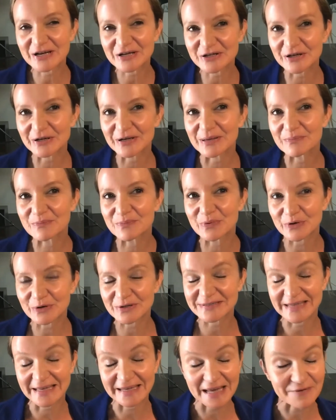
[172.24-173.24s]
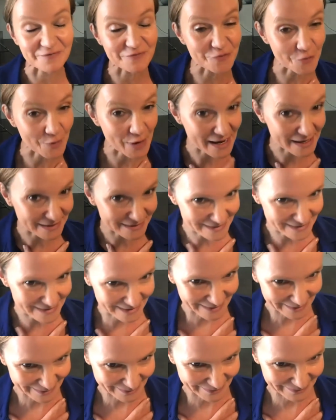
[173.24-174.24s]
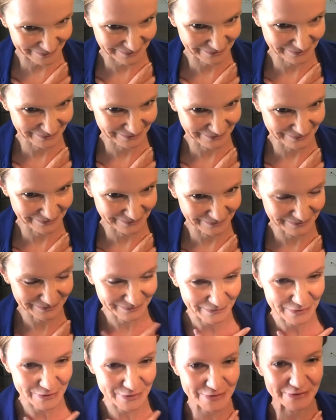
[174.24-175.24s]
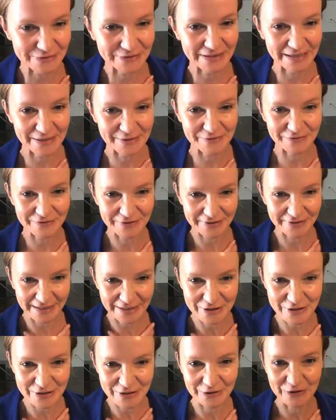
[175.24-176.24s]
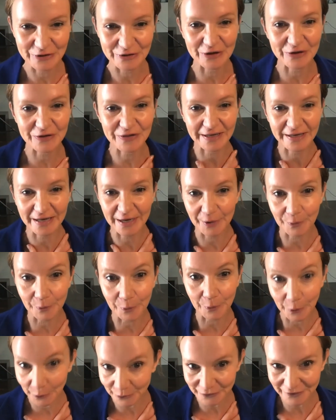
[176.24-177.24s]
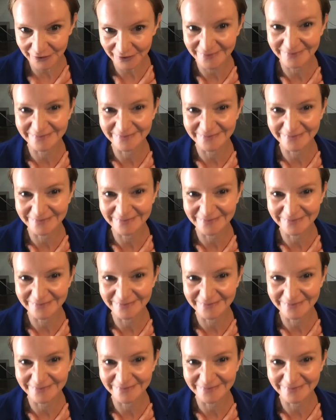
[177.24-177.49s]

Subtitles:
actually books that I've read. Just a clarification, not that I wrote.